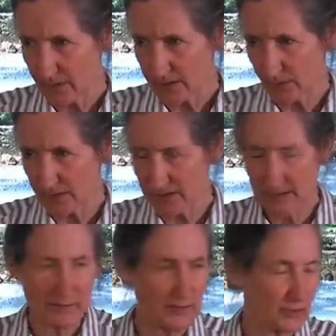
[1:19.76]
So he
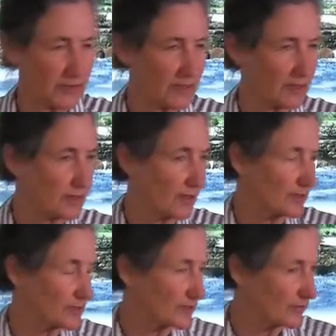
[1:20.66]
sent me to an ear,
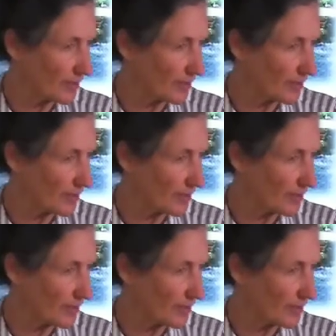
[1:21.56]
nose and